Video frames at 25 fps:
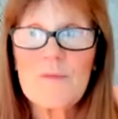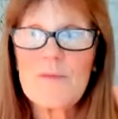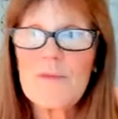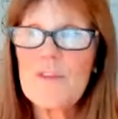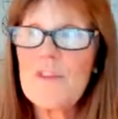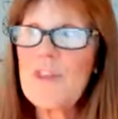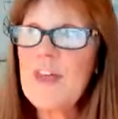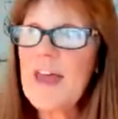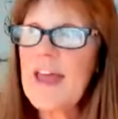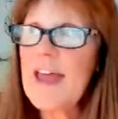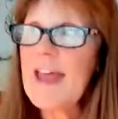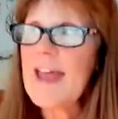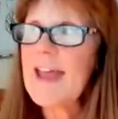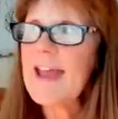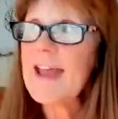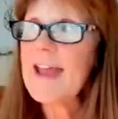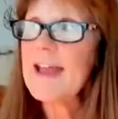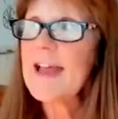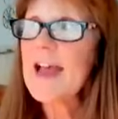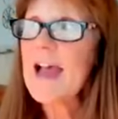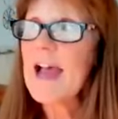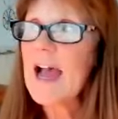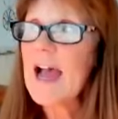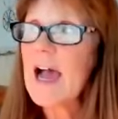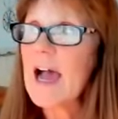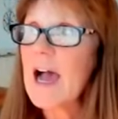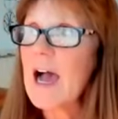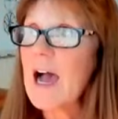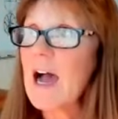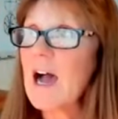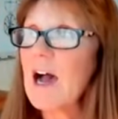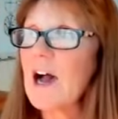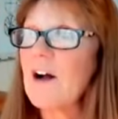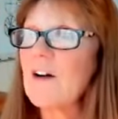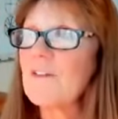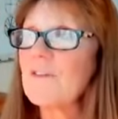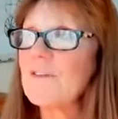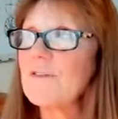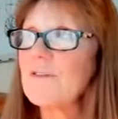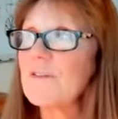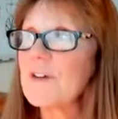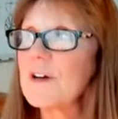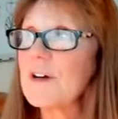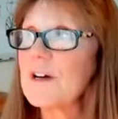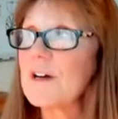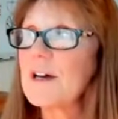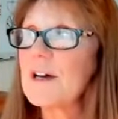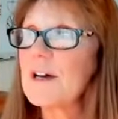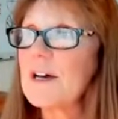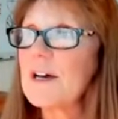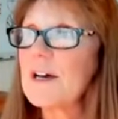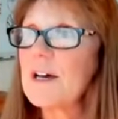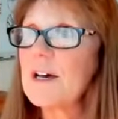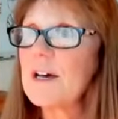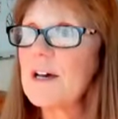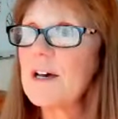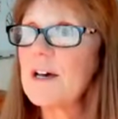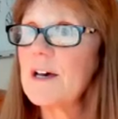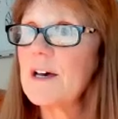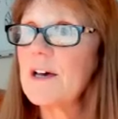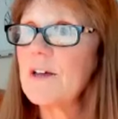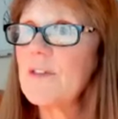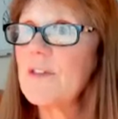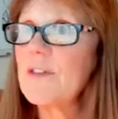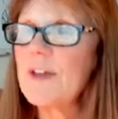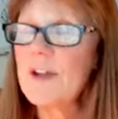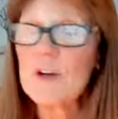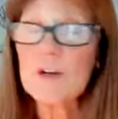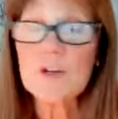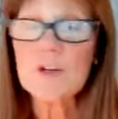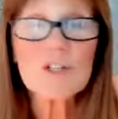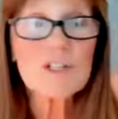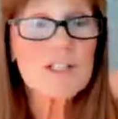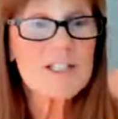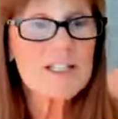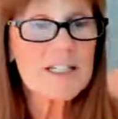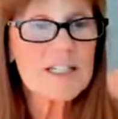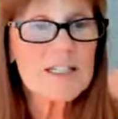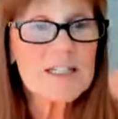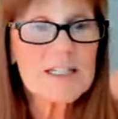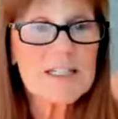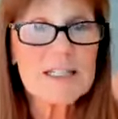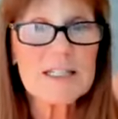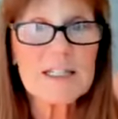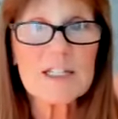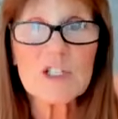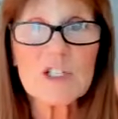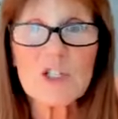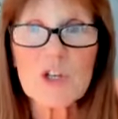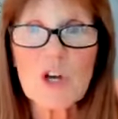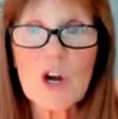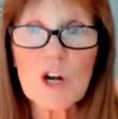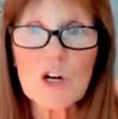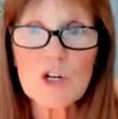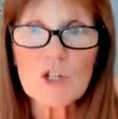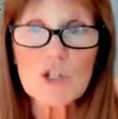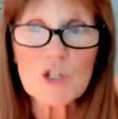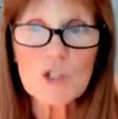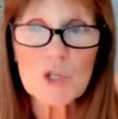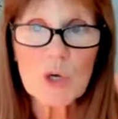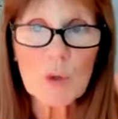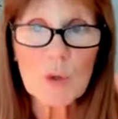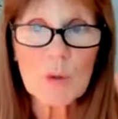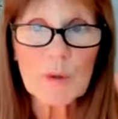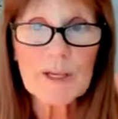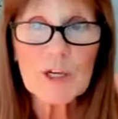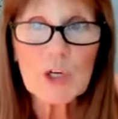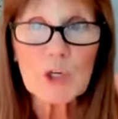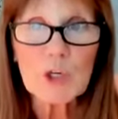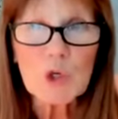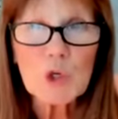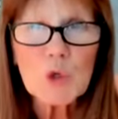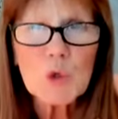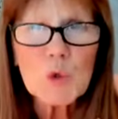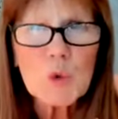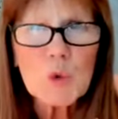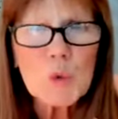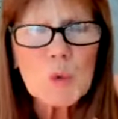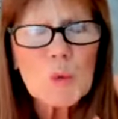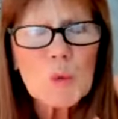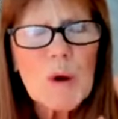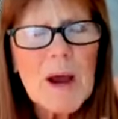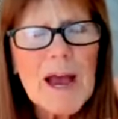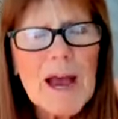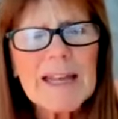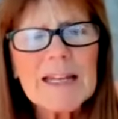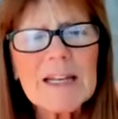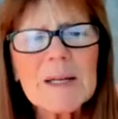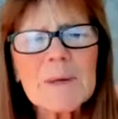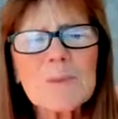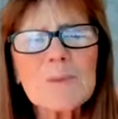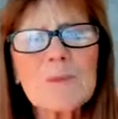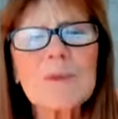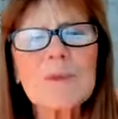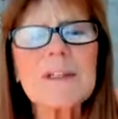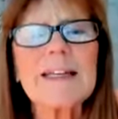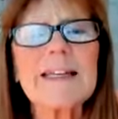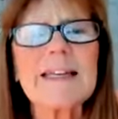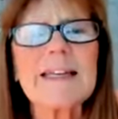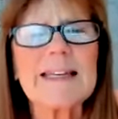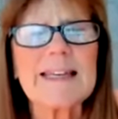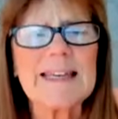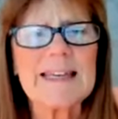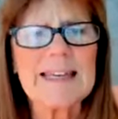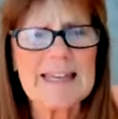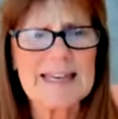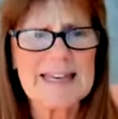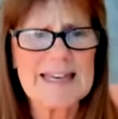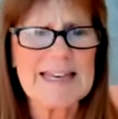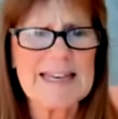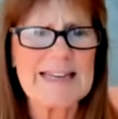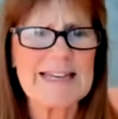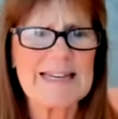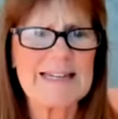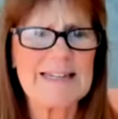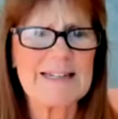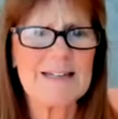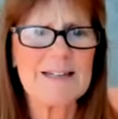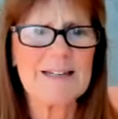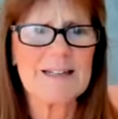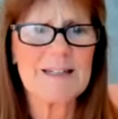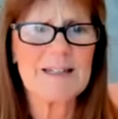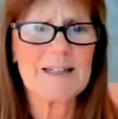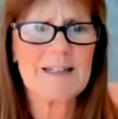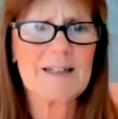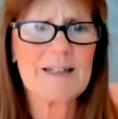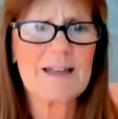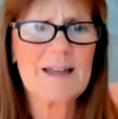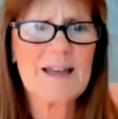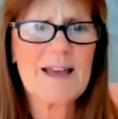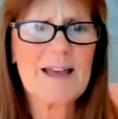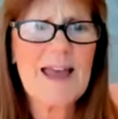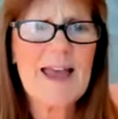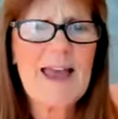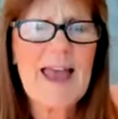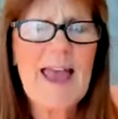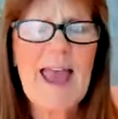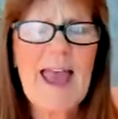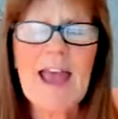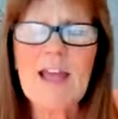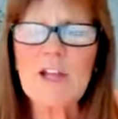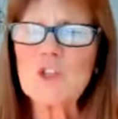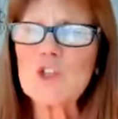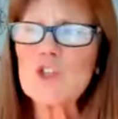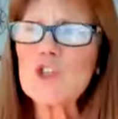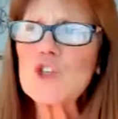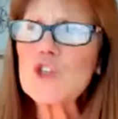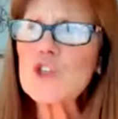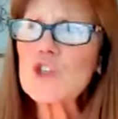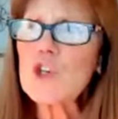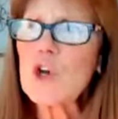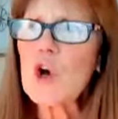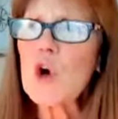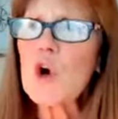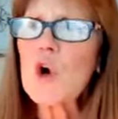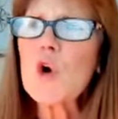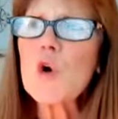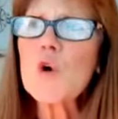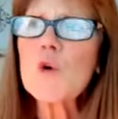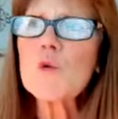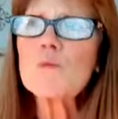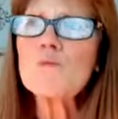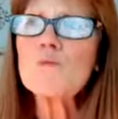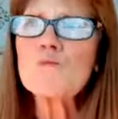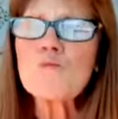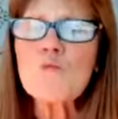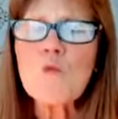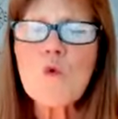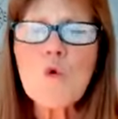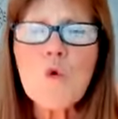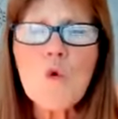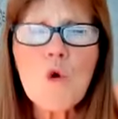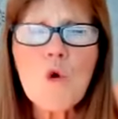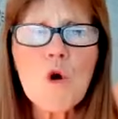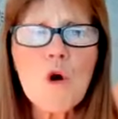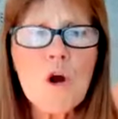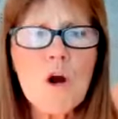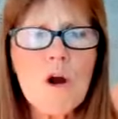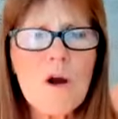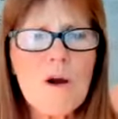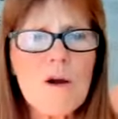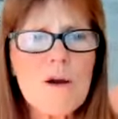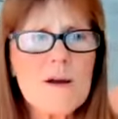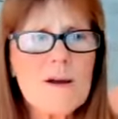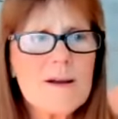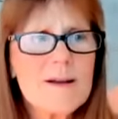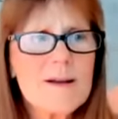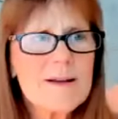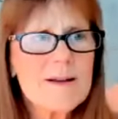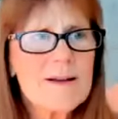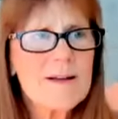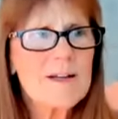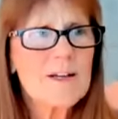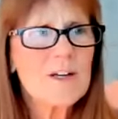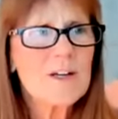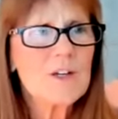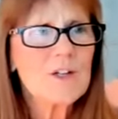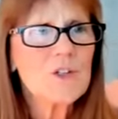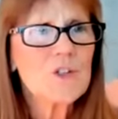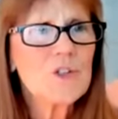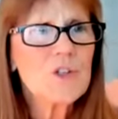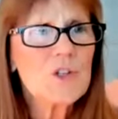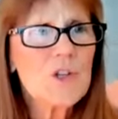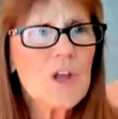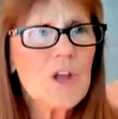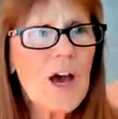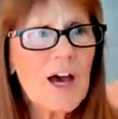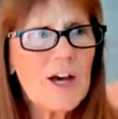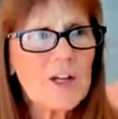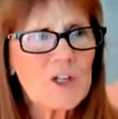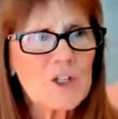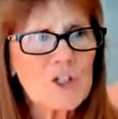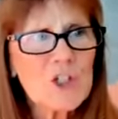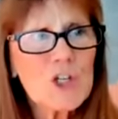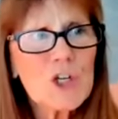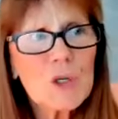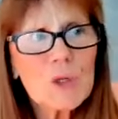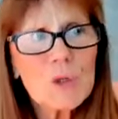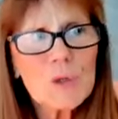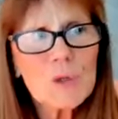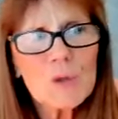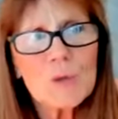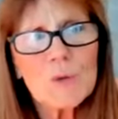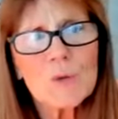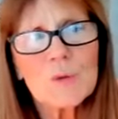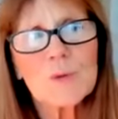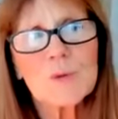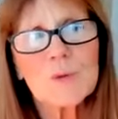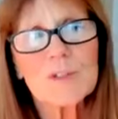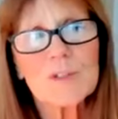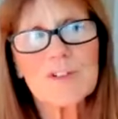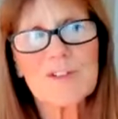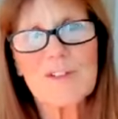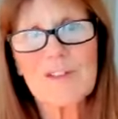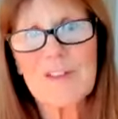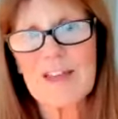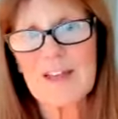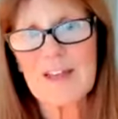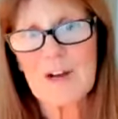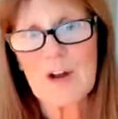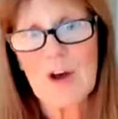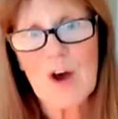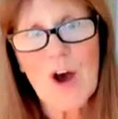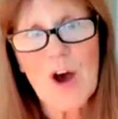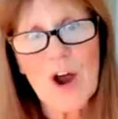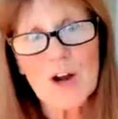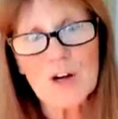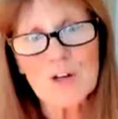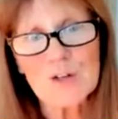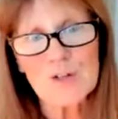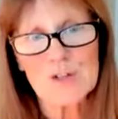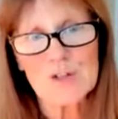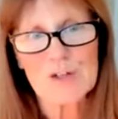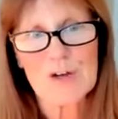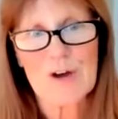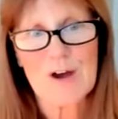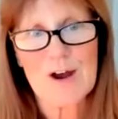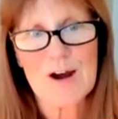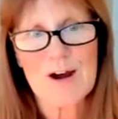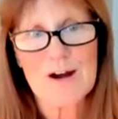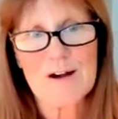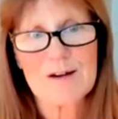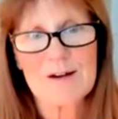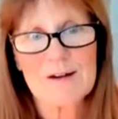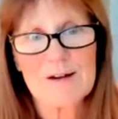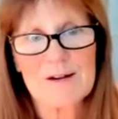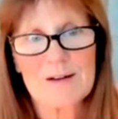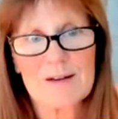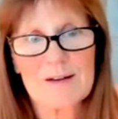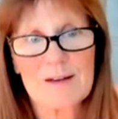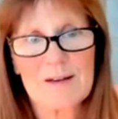They have, their senses are so incredibly keen and so more attuned than ours are,